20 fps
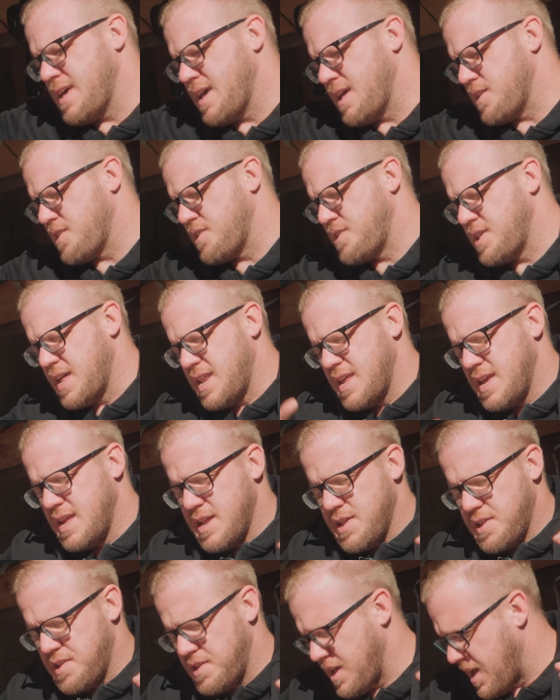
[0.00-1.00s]
that setting
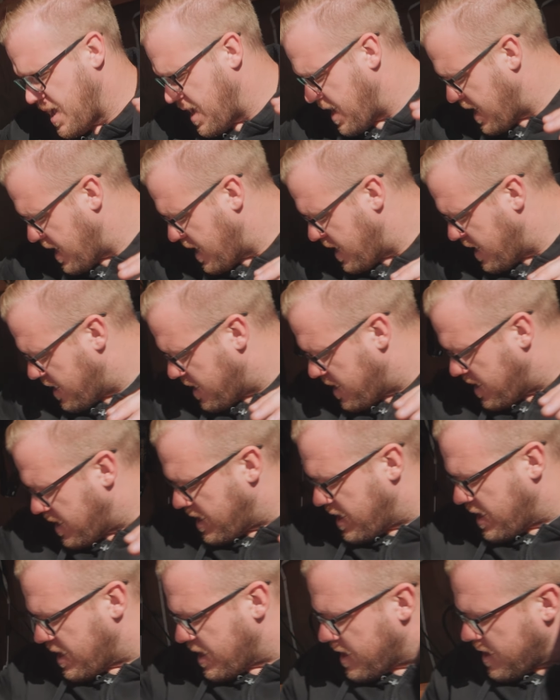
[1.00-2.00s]
aside
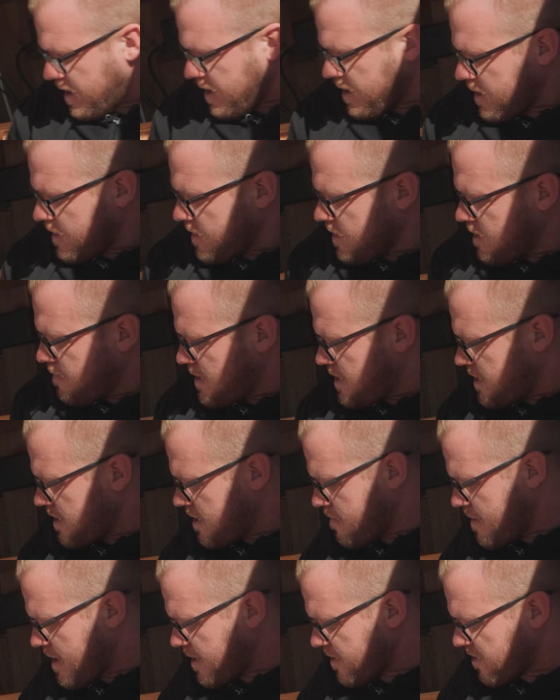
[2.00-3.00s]
a limited
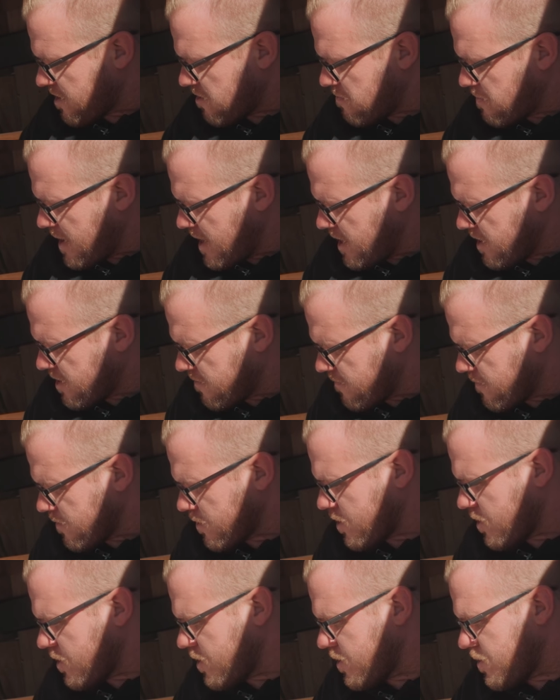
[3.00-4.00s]
amount of space for
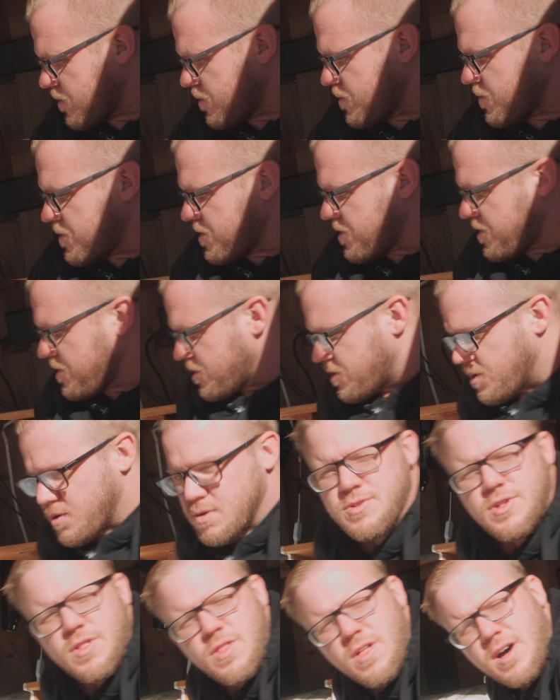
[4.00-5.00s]
clothes
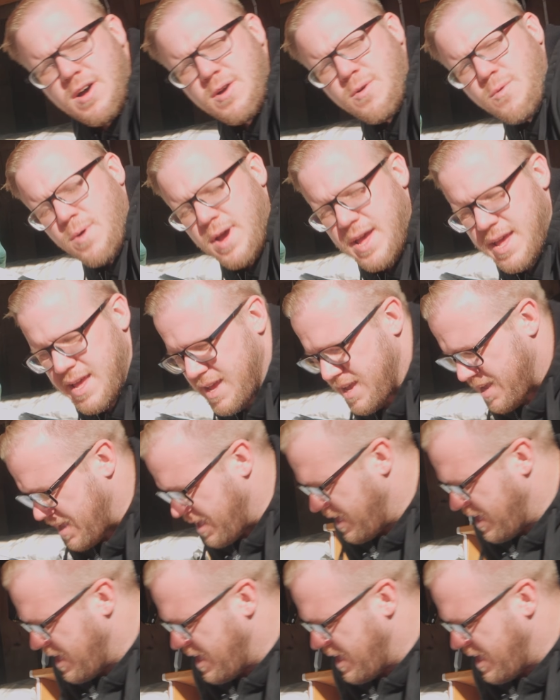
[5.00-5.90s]
goes a long way